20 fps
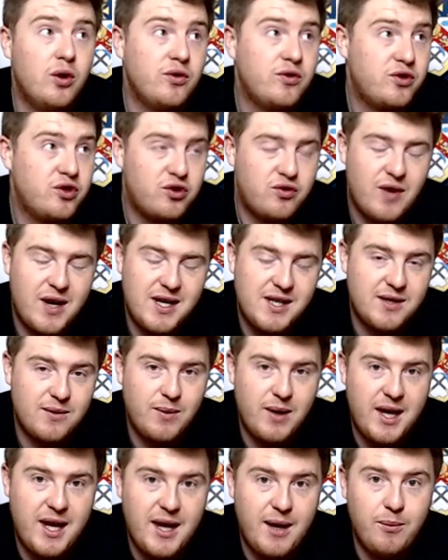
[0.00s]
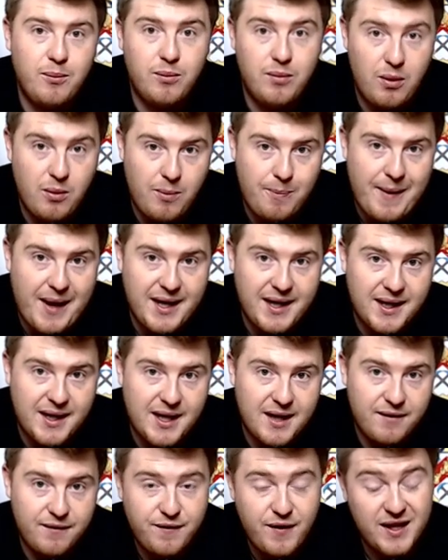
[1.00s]
Straight away, we were
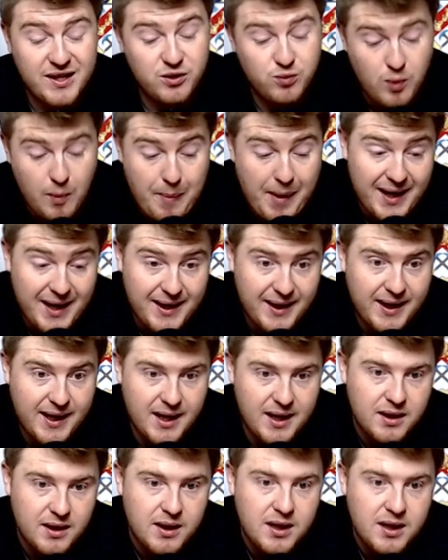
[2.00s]
panicking. Fans were panicking.